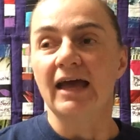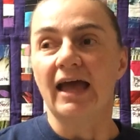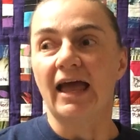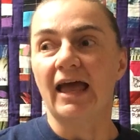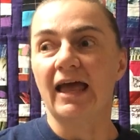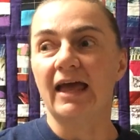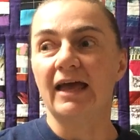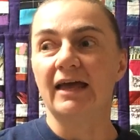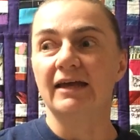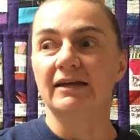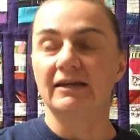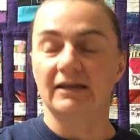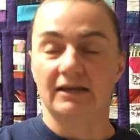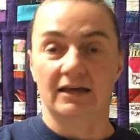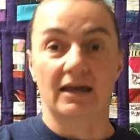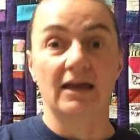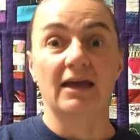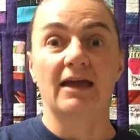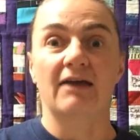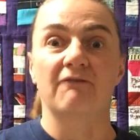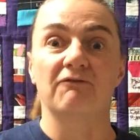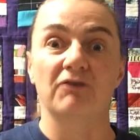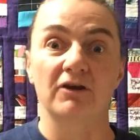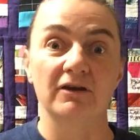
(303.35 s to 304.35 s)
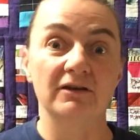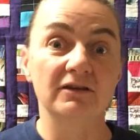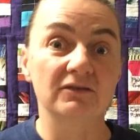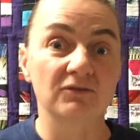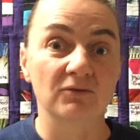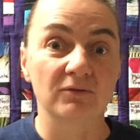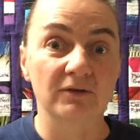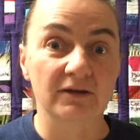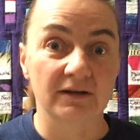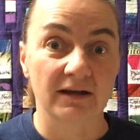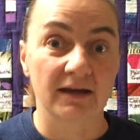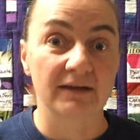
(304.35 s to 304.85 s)
and it can get very
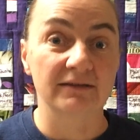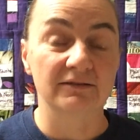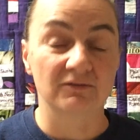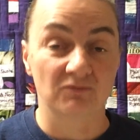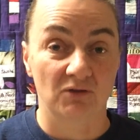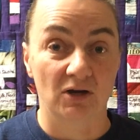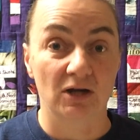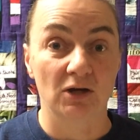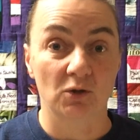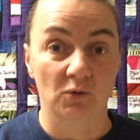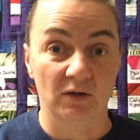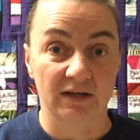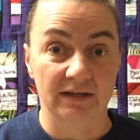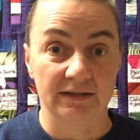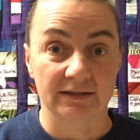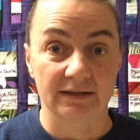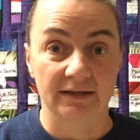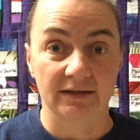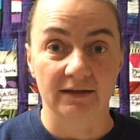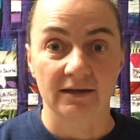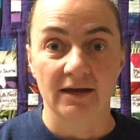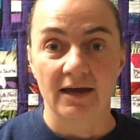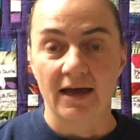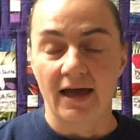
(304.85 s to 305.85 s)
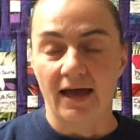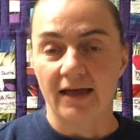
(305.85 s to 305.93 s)
disorganized very quickly.